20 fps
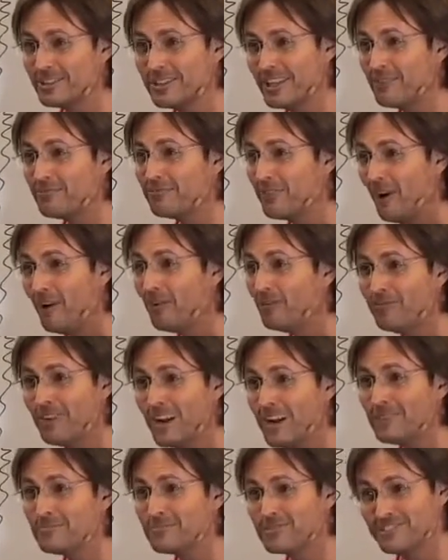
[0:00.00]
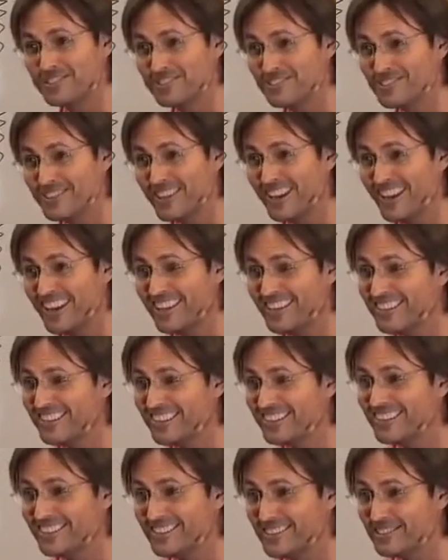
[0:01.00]
We could have whole farms that do that,
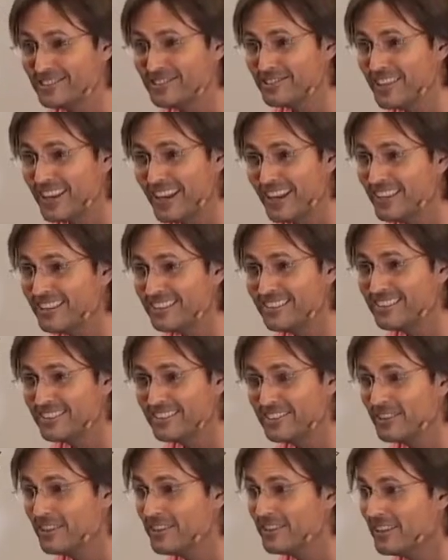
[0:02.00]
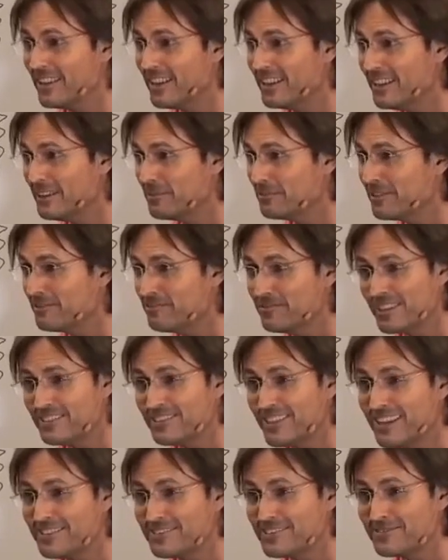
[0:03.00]
and that would be a
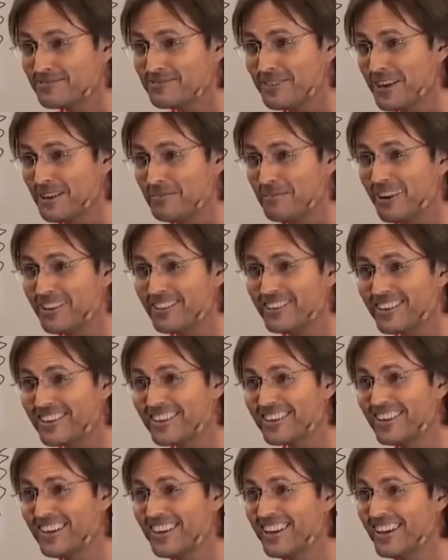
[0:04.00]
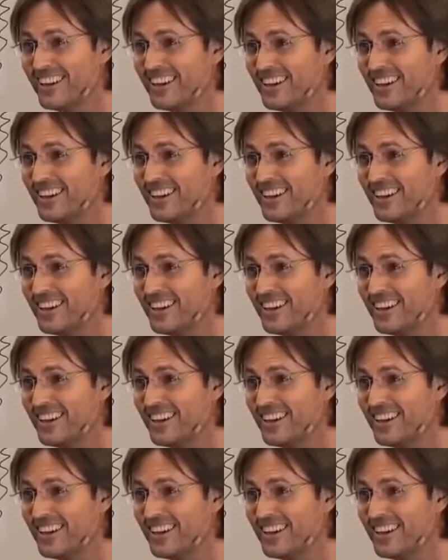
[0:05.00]
fantastic farm, I think.